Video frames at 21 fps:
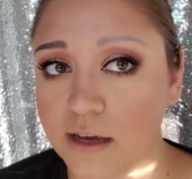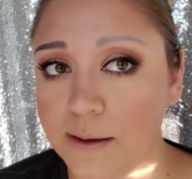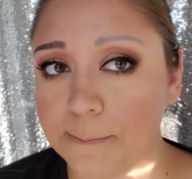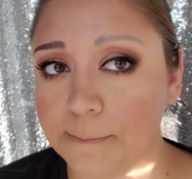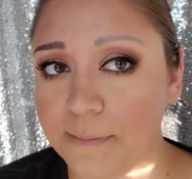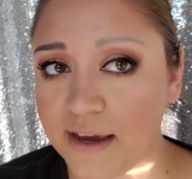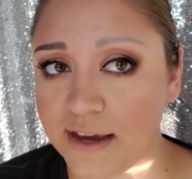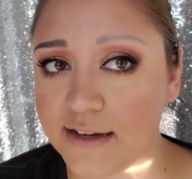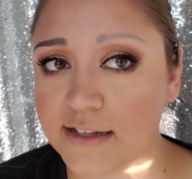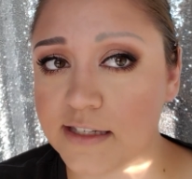
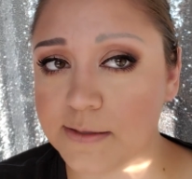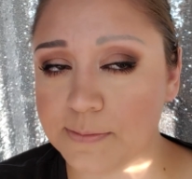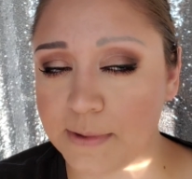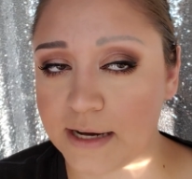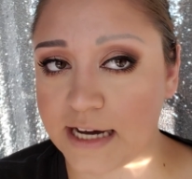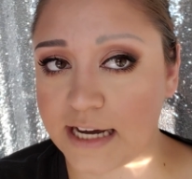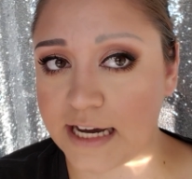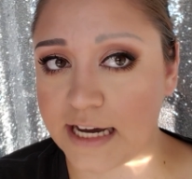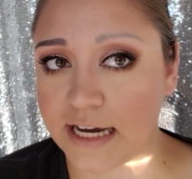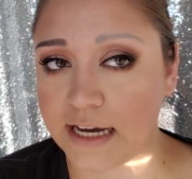it makes
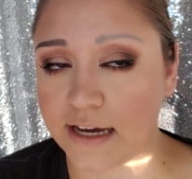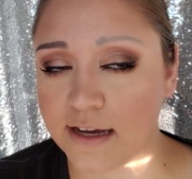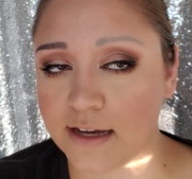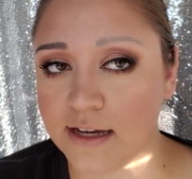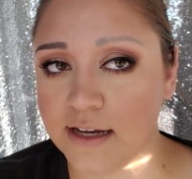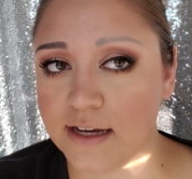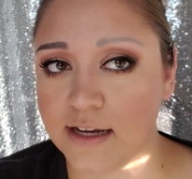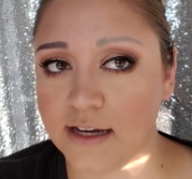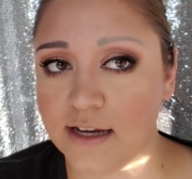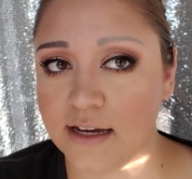my
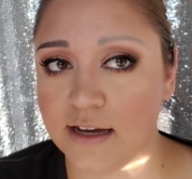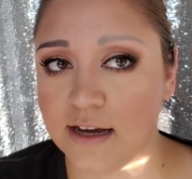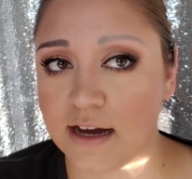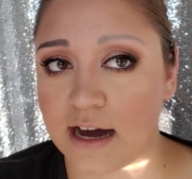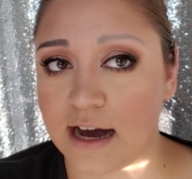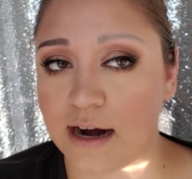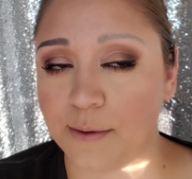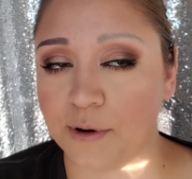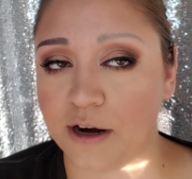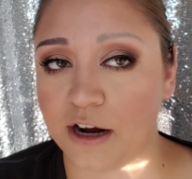
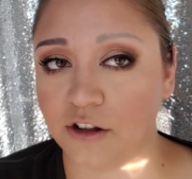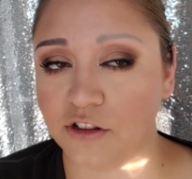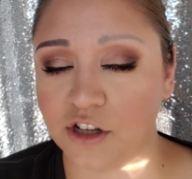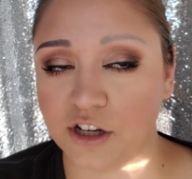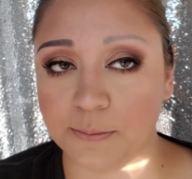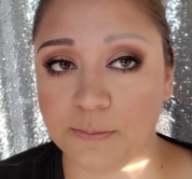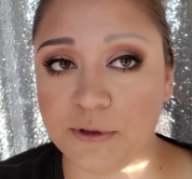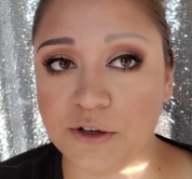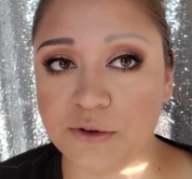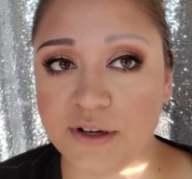eyebrow
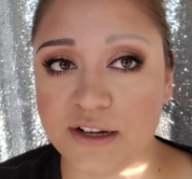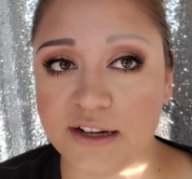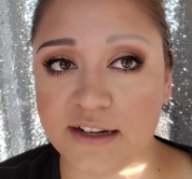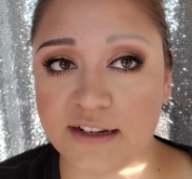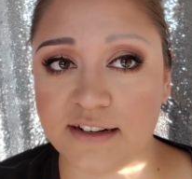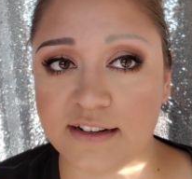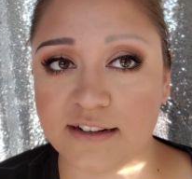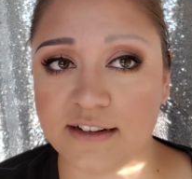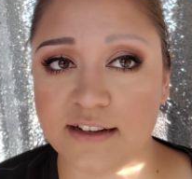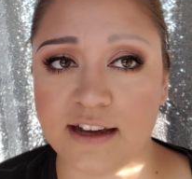look
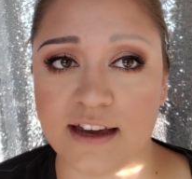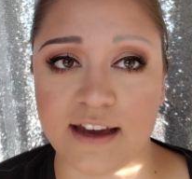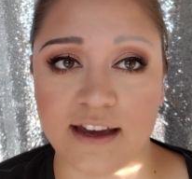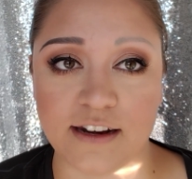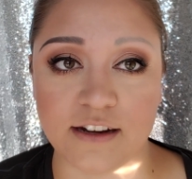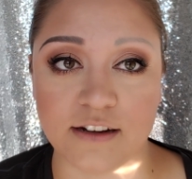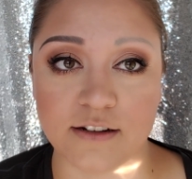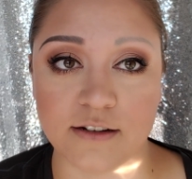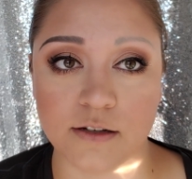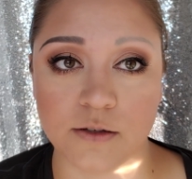muted
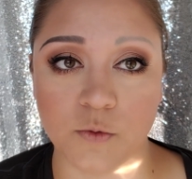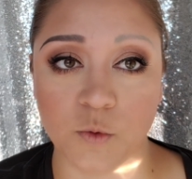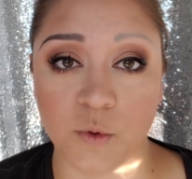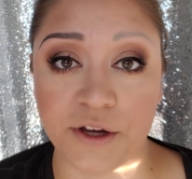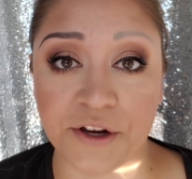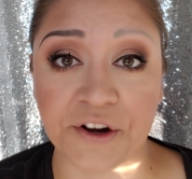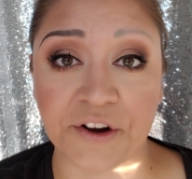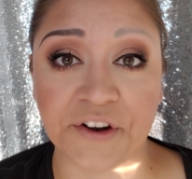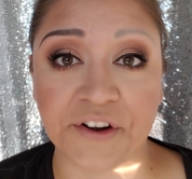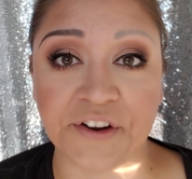and
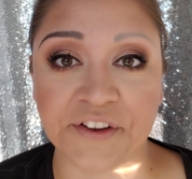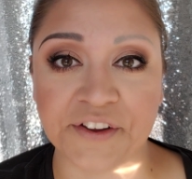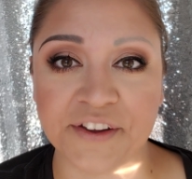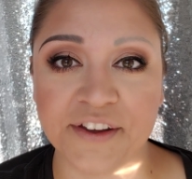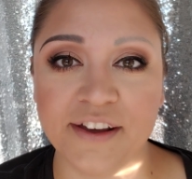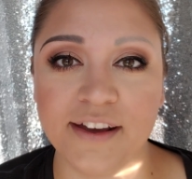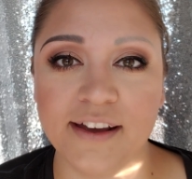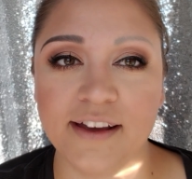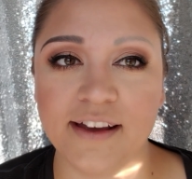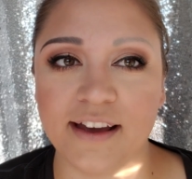weird,
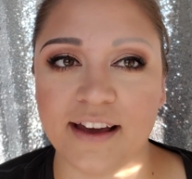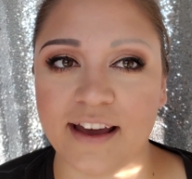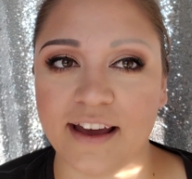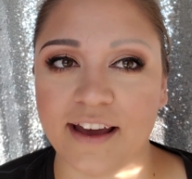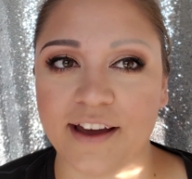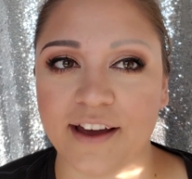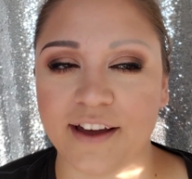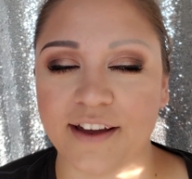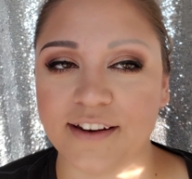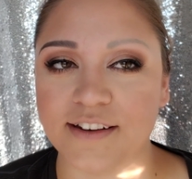
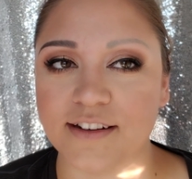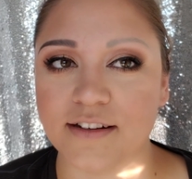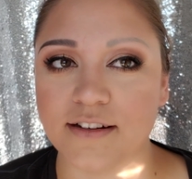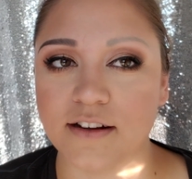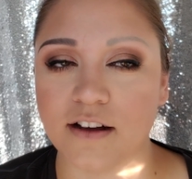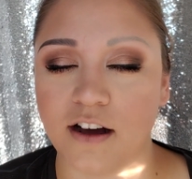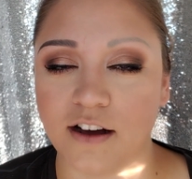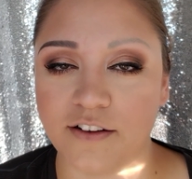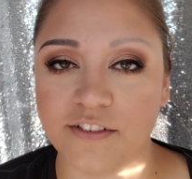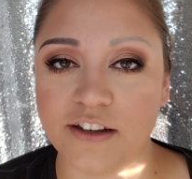
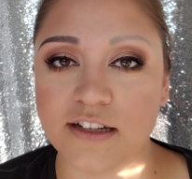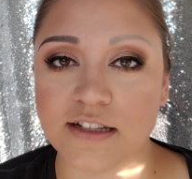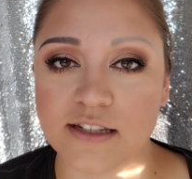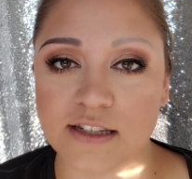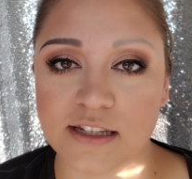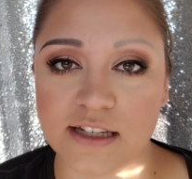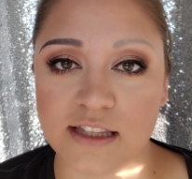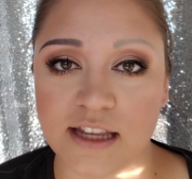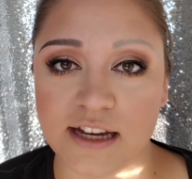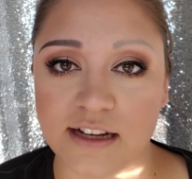and
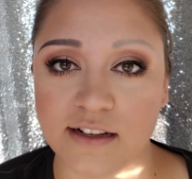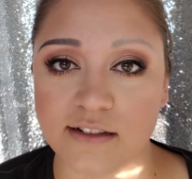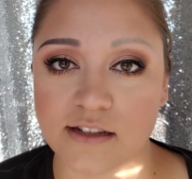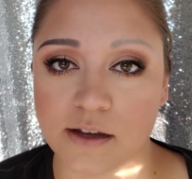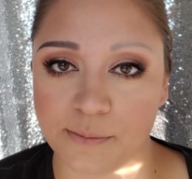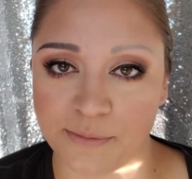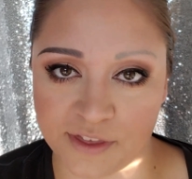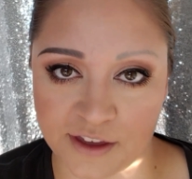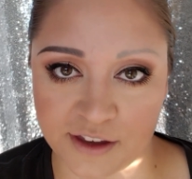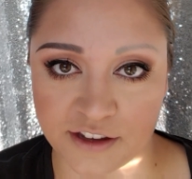obviously like
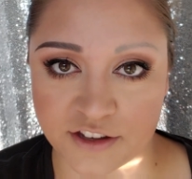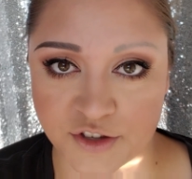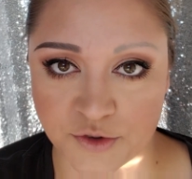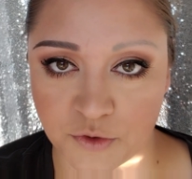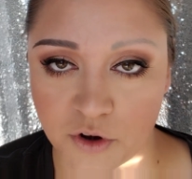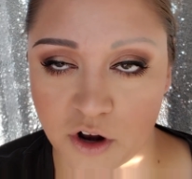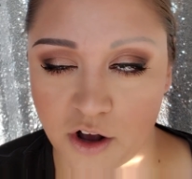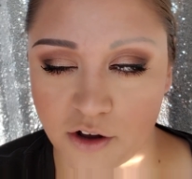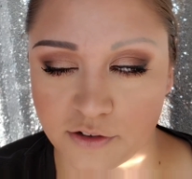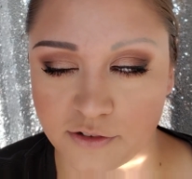something is
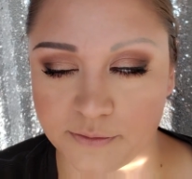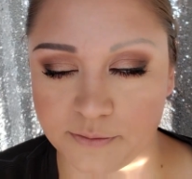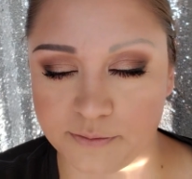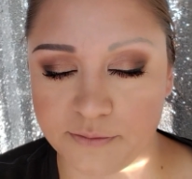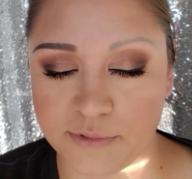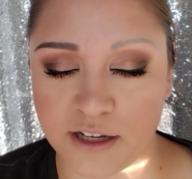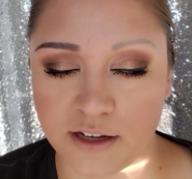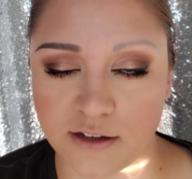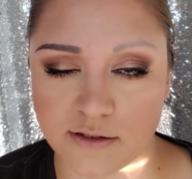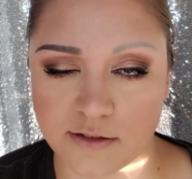wrong,
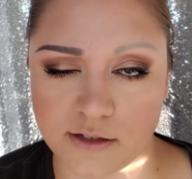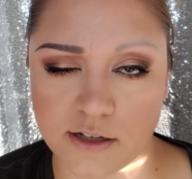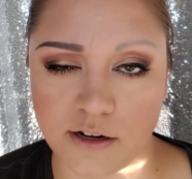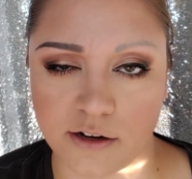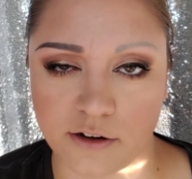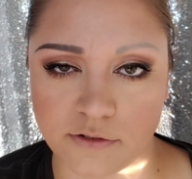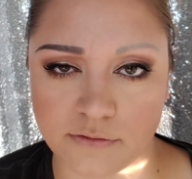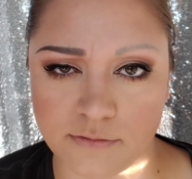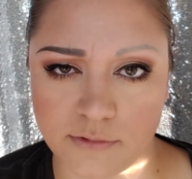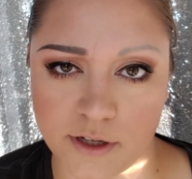because, you
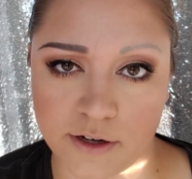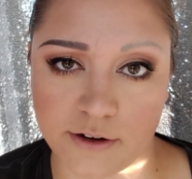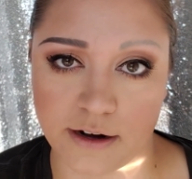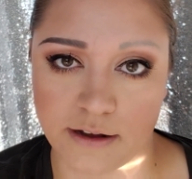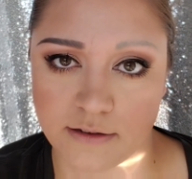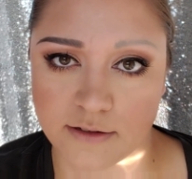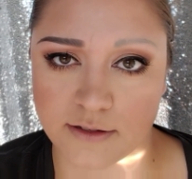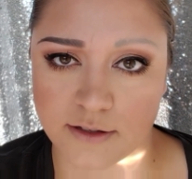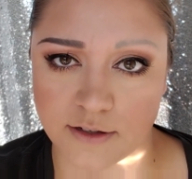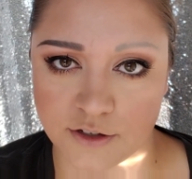know,
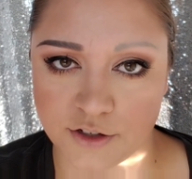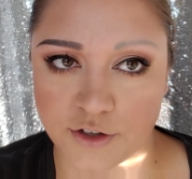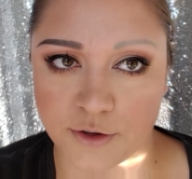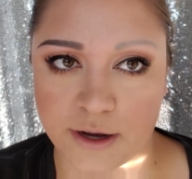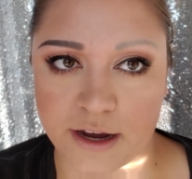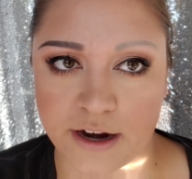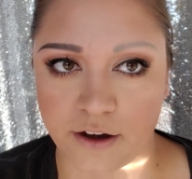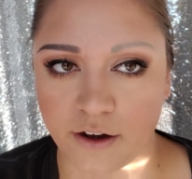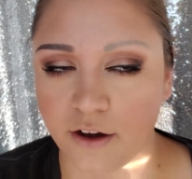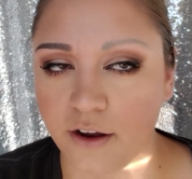there's
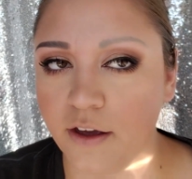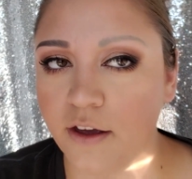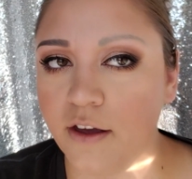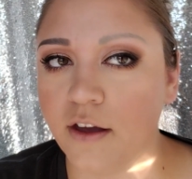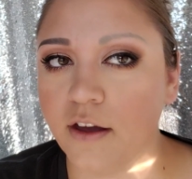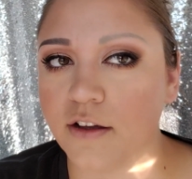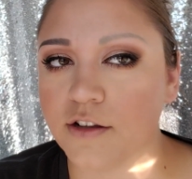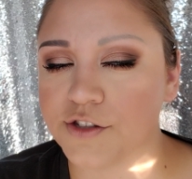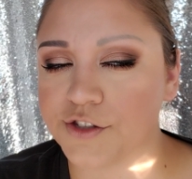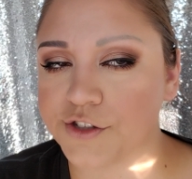no hair.
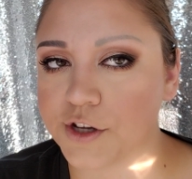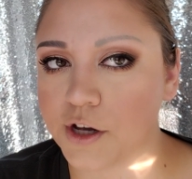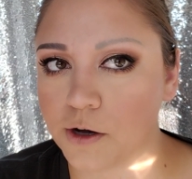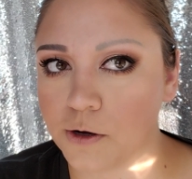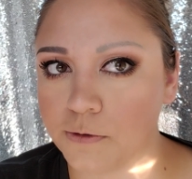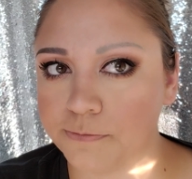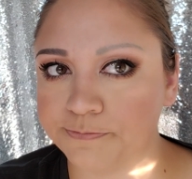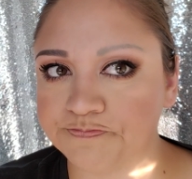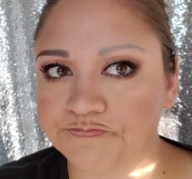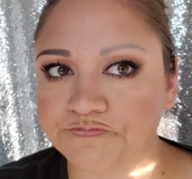
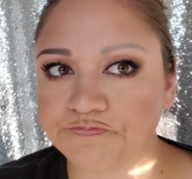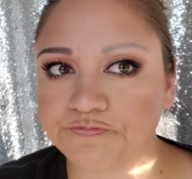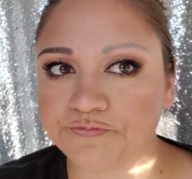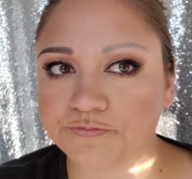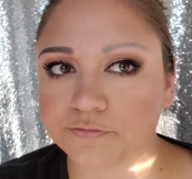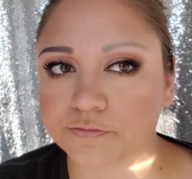So